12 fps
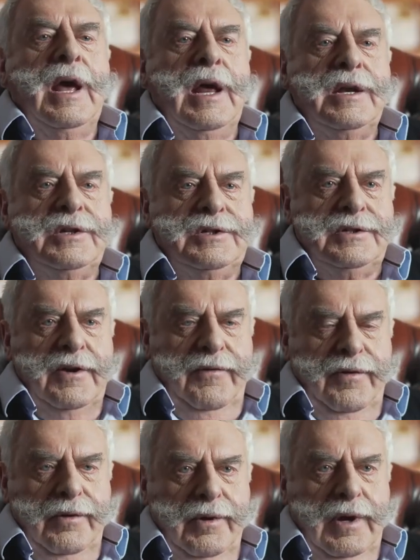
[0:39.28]
and
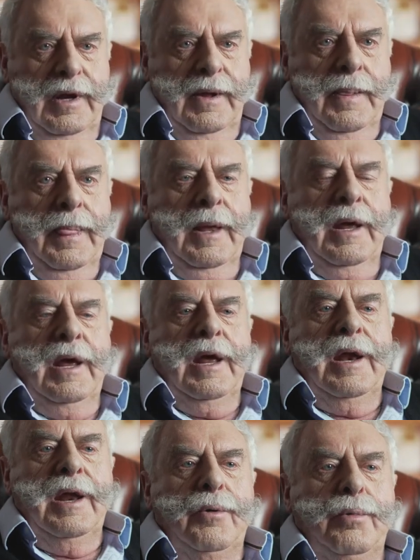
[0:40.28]
Sheffield,
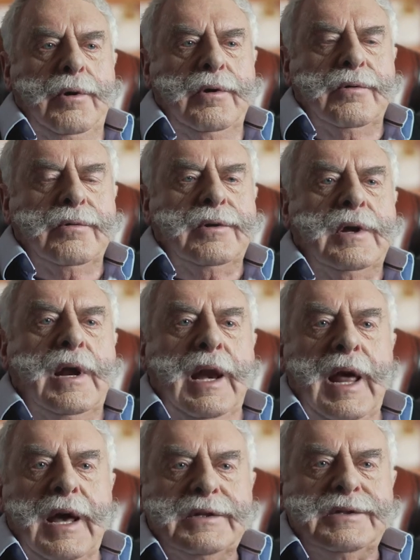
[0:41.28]
and our
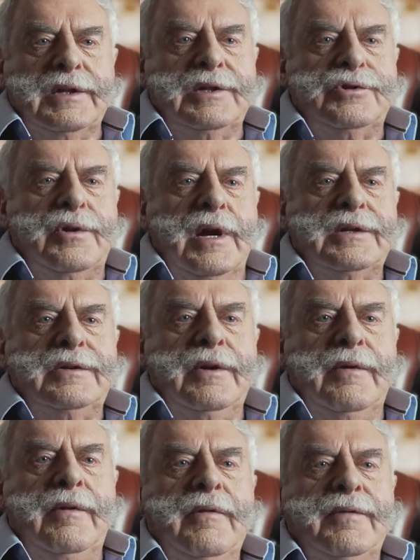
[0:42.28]
world-class
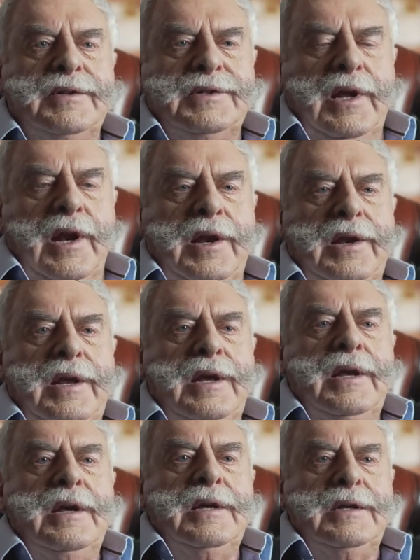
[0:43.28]
extraction facility
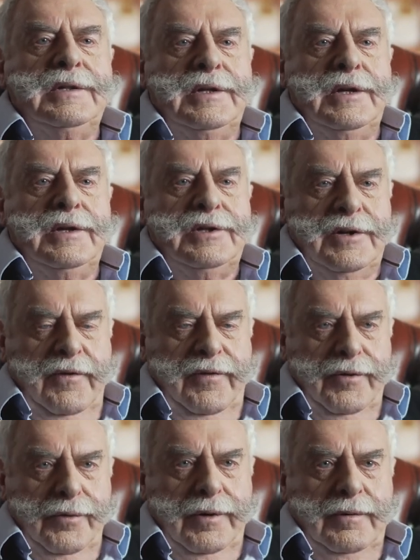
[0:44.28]
is in
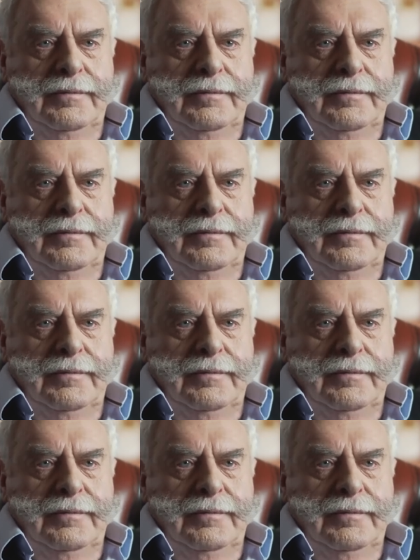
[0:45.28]
Sheffield.